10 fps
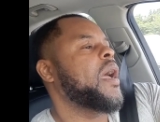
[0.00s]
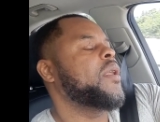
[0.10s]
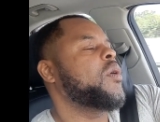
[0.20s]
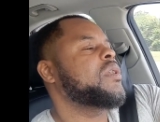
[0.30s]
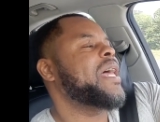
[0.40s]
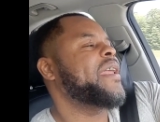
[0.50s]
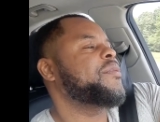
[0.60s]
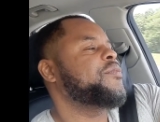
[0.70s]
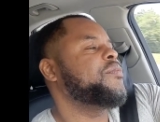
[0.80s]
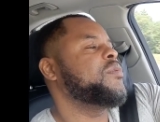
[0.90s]
I know a lot
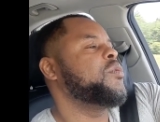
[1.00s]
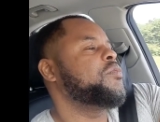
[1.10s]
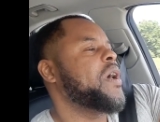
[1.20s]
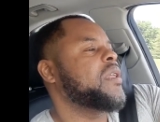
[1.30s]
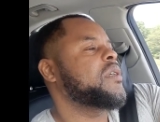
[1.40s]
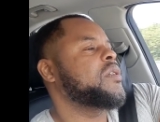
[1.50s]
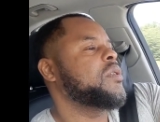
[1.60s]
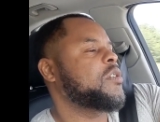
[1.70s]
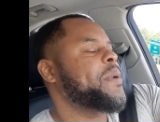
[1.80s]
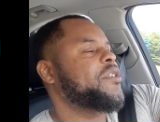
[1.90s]
of you fellas,
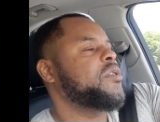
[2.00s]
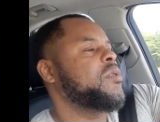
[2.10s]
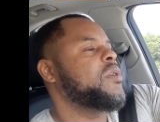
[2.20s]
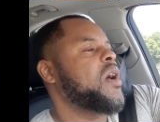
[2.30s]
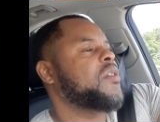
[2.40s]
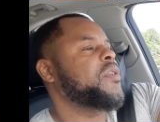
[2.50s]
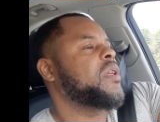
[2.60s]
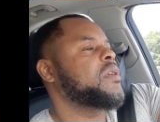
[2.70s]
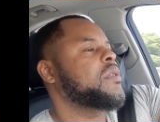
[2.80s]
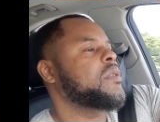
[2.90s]
especially you young
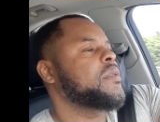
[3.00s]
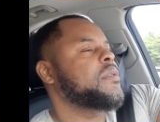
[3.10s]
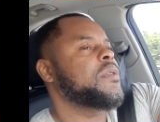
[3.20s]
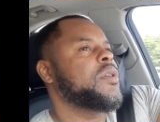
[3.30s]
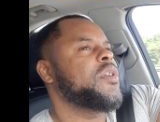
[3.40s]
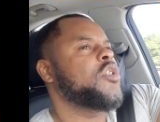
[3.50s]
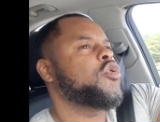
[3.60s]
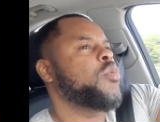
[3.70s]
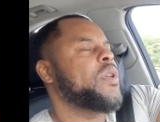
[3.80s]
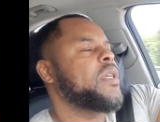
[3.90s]
fellas, in your
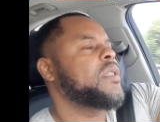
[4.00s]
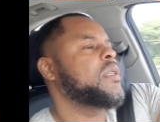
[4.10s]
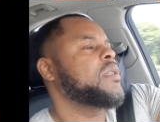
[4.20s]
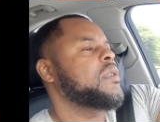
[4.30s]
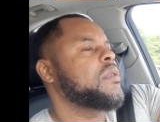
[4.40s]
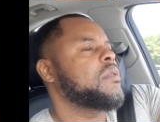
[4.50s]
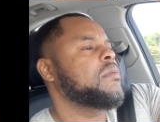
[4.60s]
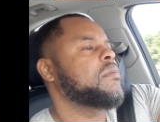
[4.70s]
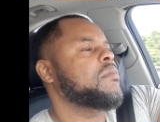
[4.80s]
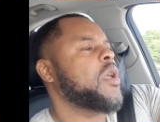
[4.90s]
20s,
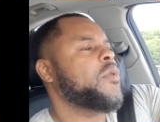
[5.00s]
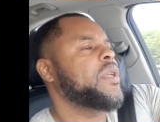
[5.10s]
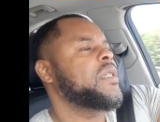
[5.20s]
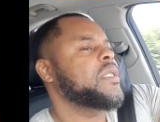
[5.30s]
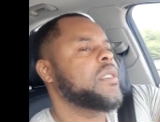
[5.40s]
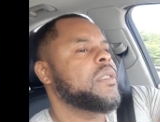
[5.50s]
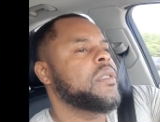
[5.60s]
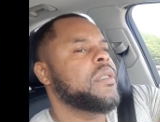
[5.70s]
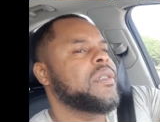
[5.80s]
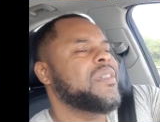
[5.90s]
30s,
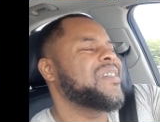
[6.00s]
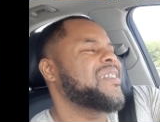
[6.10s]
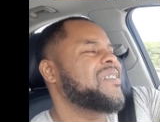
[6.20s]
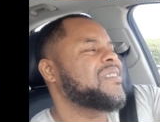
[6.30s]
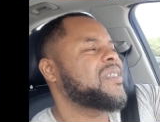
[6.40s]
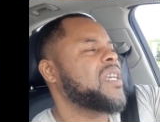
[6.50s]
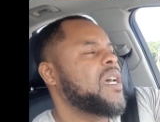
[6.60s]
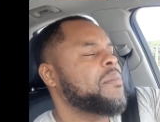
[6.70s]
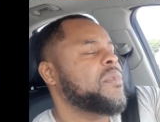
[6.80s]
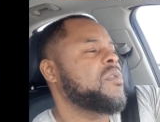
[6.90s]

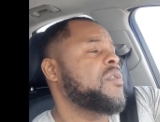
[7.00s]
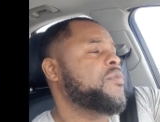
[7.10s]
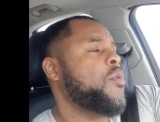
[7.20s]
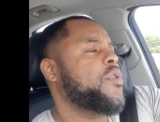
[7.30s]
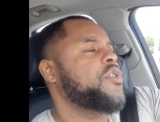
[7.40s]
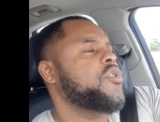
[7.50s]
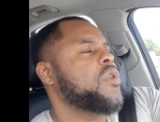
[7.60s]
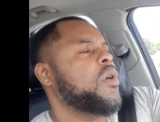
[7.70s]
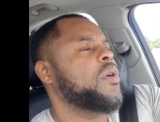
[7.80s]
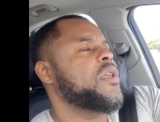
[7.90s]
some in your 40s,
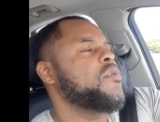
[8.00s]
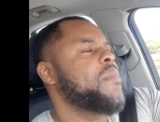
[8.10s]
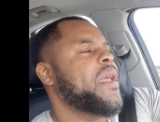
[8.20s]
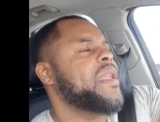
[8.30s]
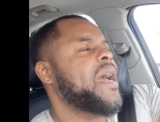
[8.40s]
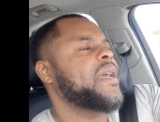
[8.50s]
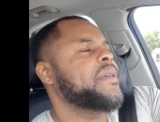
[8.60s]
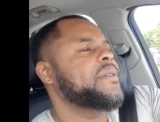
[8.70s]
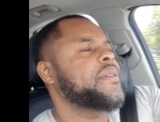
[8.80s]
you know, and you may not